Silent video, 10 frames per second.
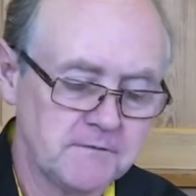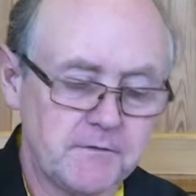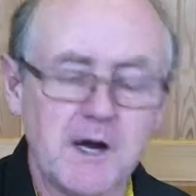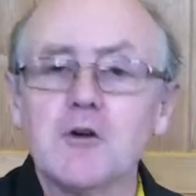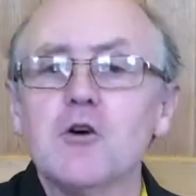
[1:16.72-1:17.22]

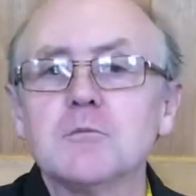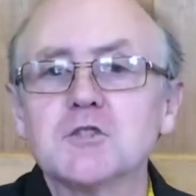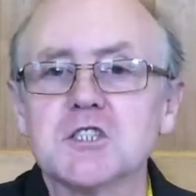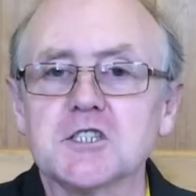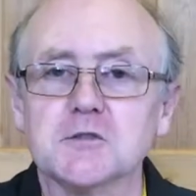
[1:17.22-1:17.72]
fire alarm
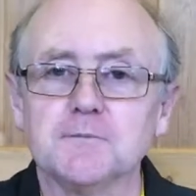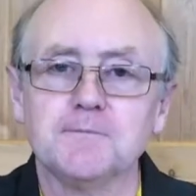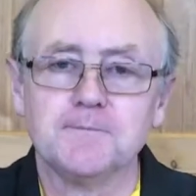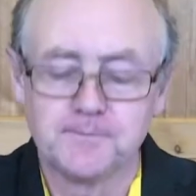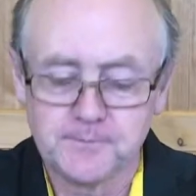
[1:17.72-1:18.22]
system.
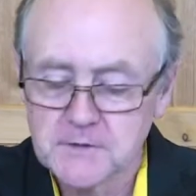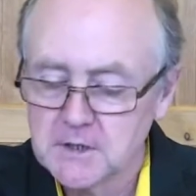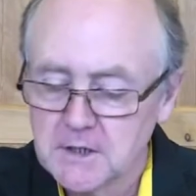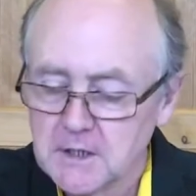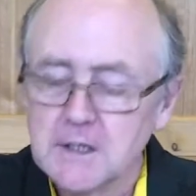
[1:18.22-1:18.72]

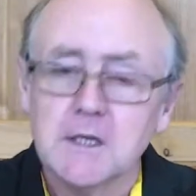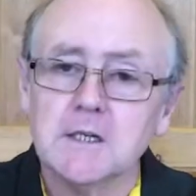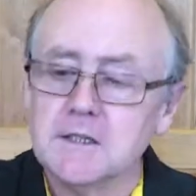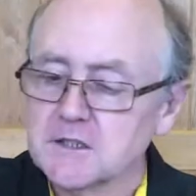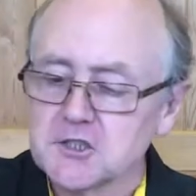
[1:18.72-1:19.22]

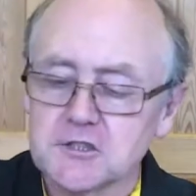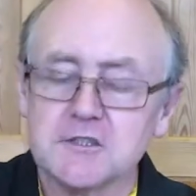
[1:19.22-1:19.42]
This